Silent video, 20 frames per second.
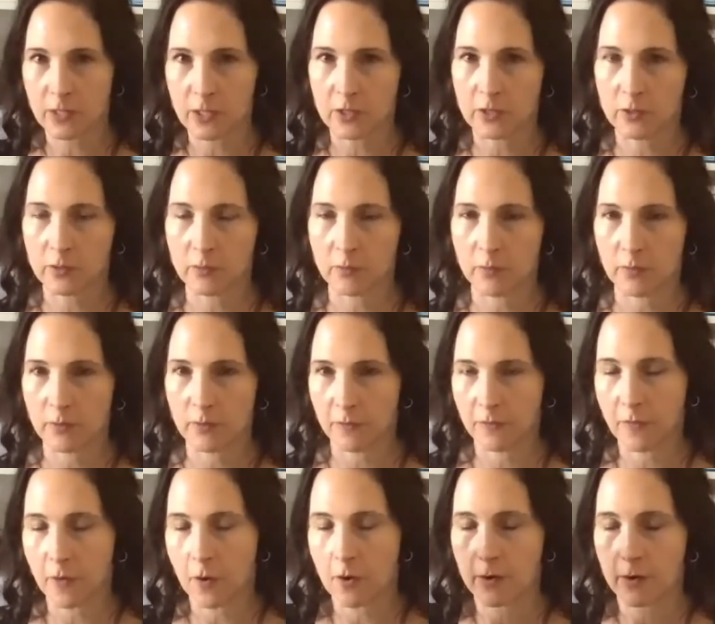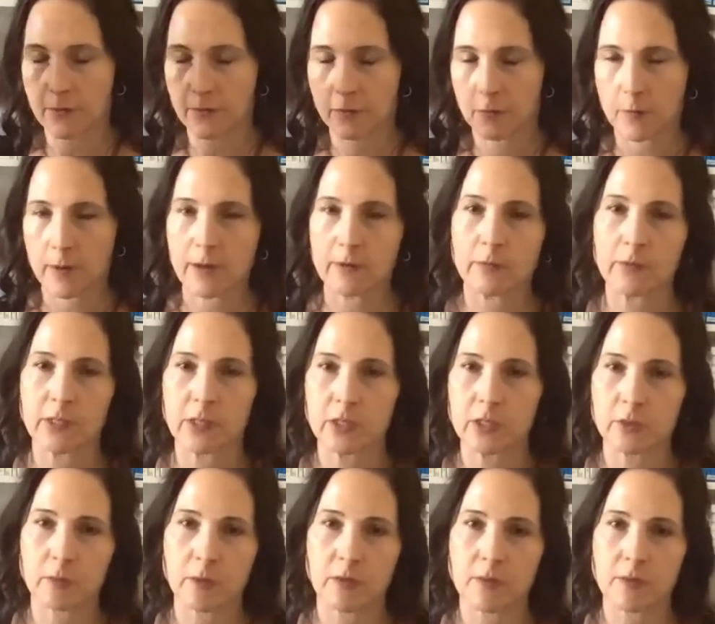which is the far infrared, which
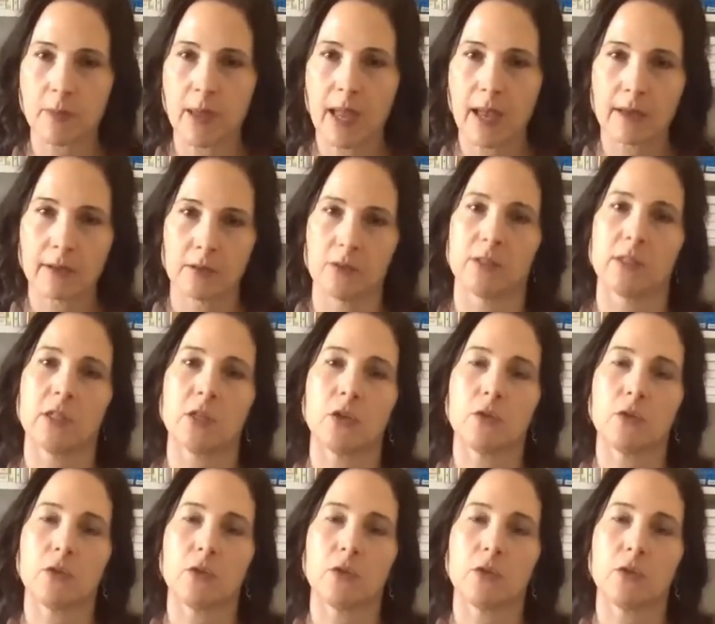is with the panels.